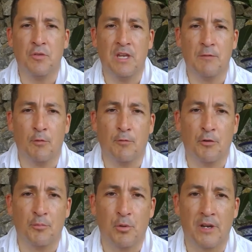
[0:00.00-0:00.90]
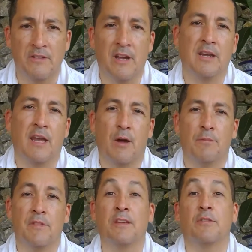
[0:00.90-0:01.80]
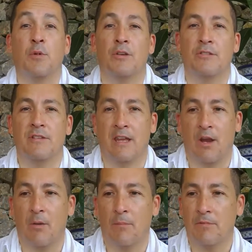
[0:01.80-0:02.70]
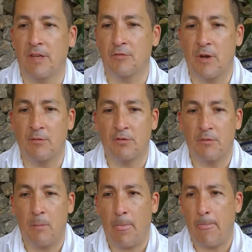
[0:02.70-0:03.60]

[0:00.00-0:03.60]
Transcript: UV for Versprite signing out. Thanks so much. Take care. Safe travels.